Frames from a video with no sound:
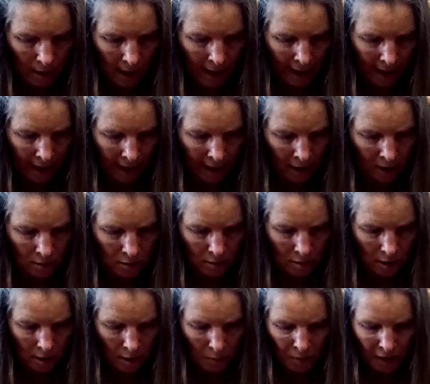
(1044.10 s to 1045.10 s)

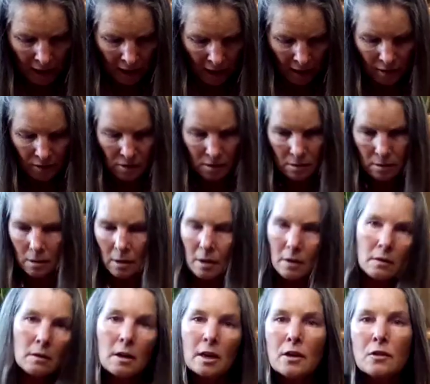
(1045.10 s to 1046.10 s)
And because
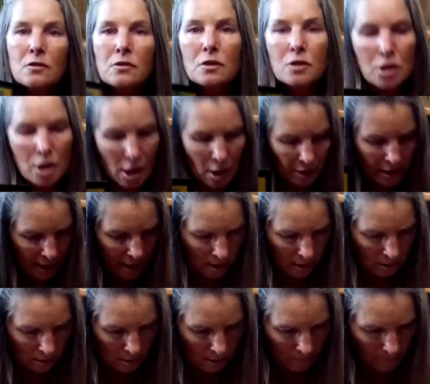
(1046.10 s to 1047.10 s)
here's the
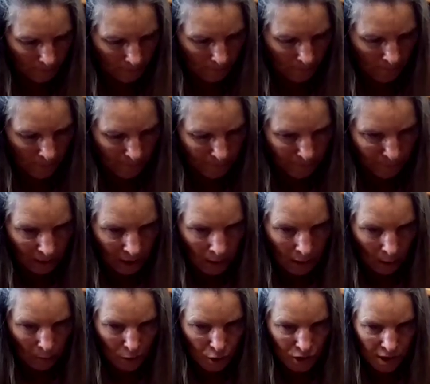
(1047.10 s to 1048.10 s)
Chariot,
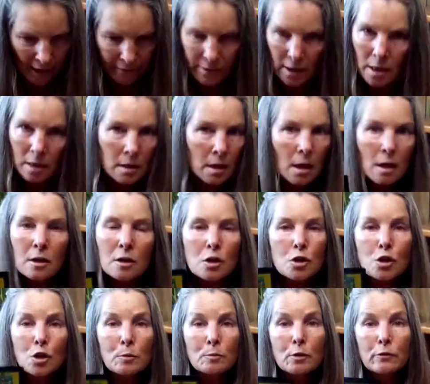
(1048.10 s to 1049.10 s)
number seven,
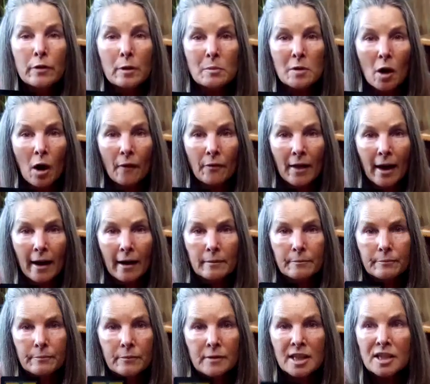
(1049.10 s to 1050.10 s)
you're moving beyond that
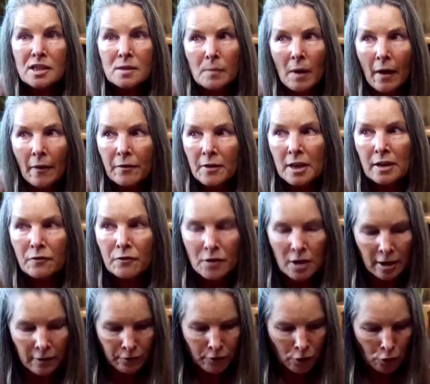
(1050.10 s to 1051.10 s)
this month.
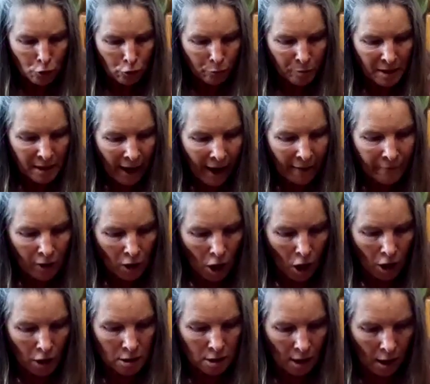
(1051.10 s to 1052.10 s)
If you've been having a
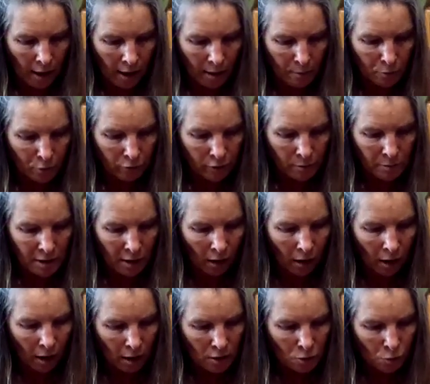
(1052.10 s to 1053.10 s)
hard time moving
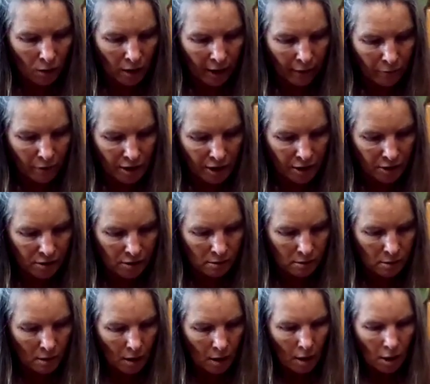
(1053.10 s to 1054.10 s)
beyond whatever
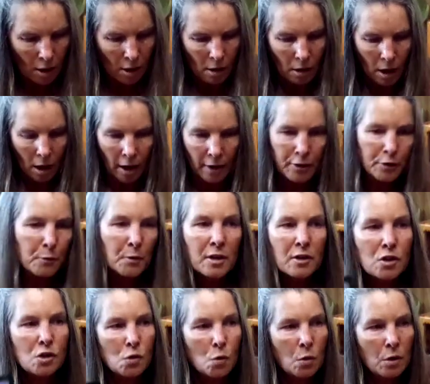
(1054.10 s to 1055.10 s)
this Three
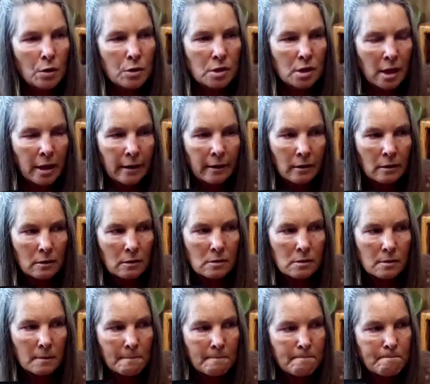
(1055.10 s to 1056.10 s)
of Swords
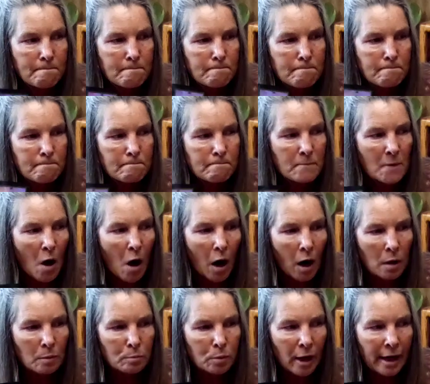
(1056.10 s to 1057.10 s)
is,
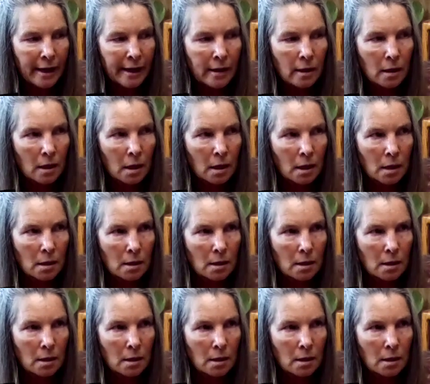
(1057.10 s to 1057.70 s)
heartbreak,